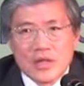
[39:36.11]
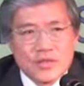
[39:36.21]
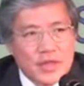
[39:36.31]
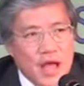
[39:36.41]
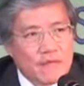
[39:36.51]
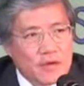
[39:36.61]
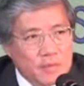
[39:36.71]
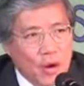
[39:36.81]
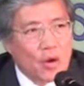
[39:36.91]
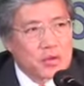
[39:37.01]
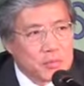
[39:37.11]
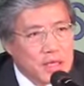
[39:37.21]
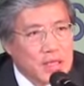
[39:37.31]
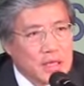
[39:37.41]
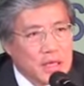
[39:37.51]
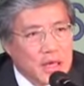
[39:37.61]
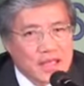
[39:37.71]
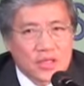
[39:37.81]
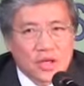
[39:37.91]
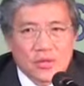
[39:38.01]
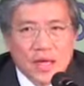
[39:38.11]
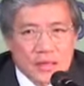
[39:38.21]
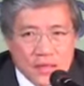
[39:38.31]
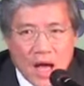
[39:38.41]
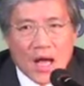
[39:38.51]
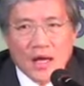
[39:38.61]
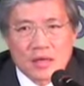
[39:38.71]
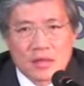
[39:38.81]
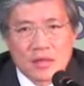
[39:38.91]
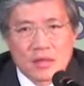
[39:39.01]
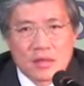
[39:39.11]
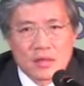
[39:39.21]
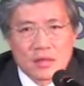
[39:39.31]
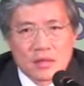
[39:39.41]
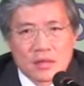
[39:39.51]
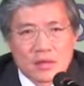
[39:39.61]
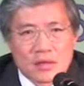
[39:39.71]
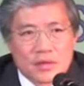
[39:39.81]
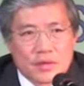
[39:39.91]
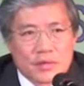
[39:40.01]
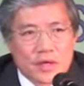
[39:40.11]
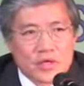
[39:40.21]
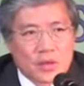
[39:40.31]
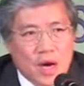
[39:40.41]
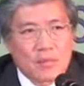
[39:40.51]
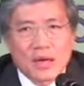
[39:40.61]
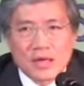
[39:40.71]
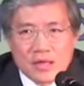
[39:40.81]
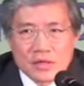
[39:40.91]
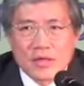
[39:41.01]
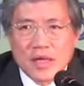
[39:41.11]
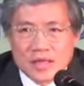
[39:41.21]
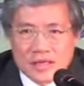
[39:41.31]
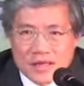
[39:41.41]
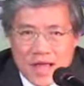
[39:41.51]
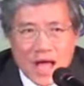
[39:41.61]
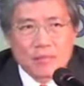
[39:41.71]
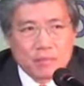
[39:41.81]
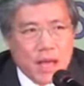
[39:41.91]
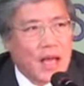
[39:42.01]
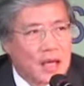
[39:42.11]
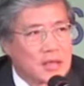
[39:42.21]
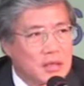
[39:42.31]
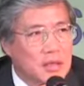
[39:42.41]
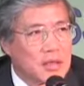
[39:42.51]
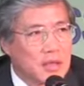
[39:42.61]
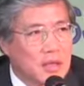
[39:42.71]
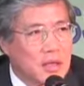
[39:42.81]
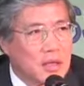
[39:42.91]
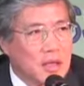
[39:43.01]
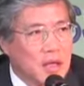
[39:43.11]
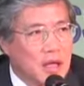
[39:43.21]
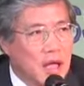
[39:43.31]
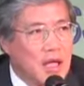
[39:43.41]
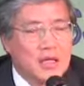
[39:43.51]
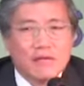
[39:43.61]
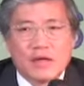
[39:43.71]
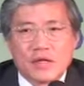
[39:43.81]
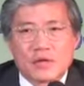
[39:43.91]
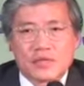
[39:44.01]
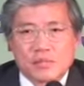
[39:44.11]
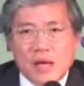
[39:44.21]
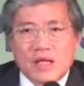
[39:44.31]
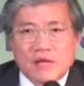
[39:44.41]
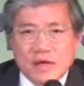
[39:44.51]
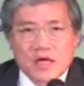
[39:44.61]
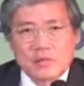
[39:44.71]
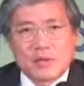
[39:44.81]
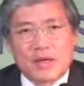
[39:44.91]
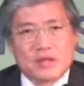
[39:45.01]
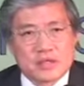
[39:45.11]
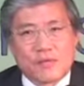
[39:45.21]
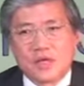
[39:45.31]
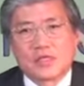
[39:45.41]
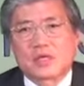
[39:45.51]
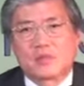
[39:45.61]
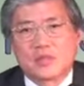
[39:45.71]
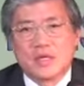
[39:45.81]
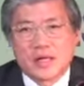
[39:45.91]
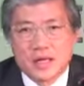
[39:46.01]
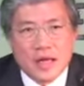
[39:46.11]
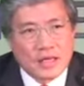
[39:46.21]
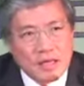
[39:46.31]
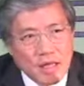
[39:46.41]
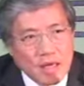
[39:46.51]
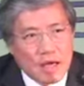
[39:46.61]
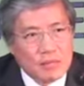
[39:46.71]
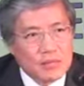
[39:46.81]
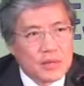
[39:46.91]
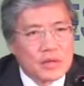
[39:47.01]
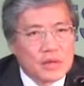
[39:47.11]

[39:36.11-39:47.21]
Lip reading: never borrowed money until they died. The trauma could get that bad. And even though Japan never experienced 46% decline in income,